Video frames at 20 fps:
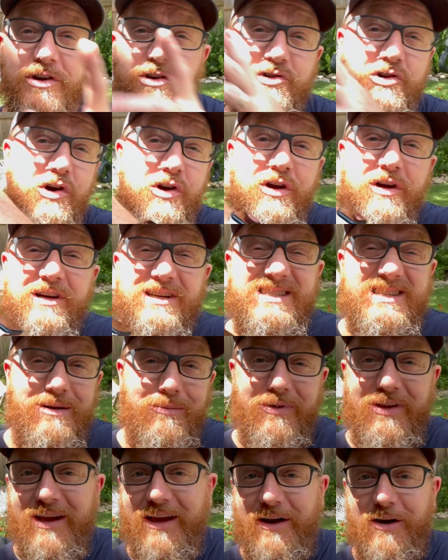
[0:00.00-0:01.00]
show you
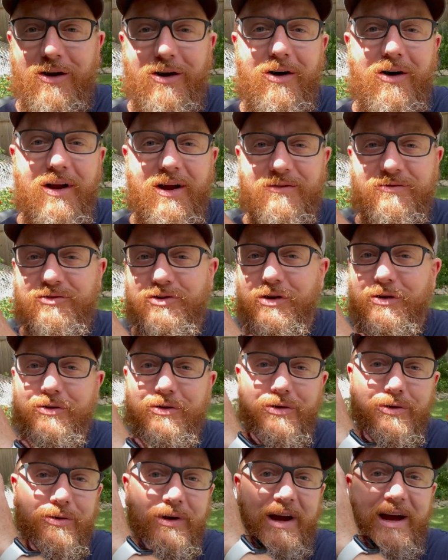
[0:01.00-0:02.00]
assembling it all, and I've shown
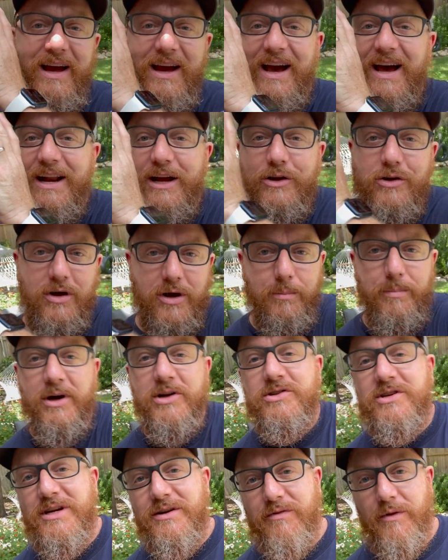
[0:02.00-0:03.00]
you how to cook a
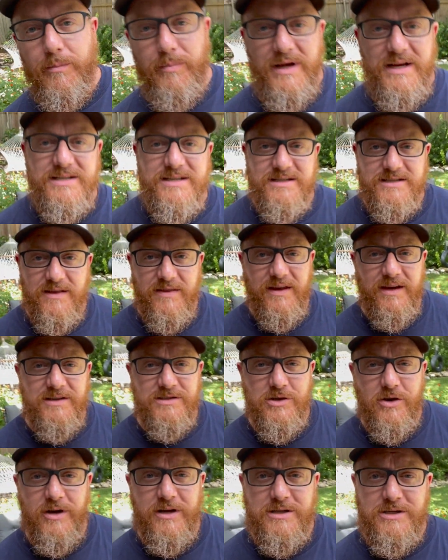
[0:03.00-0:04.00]
bunch of different pizzas and
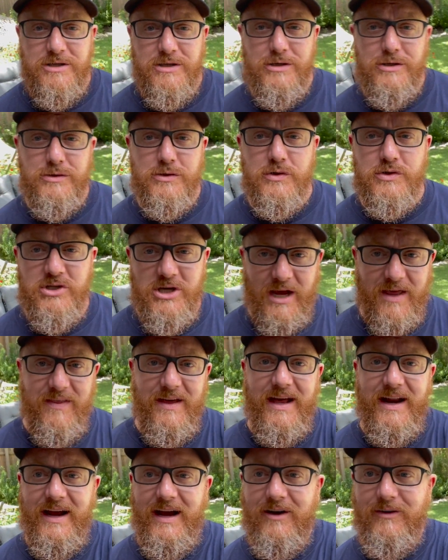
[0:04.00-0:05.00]
things on it too, so check
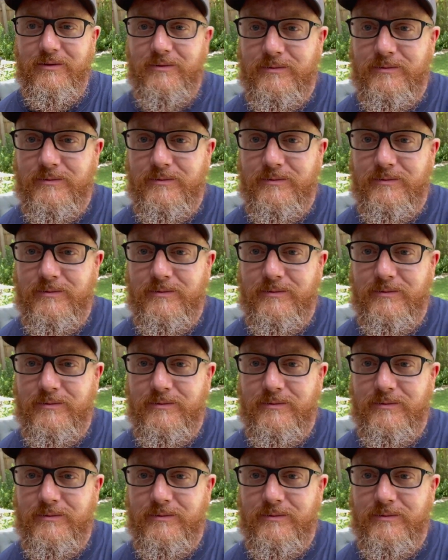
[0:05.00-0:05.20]
that out.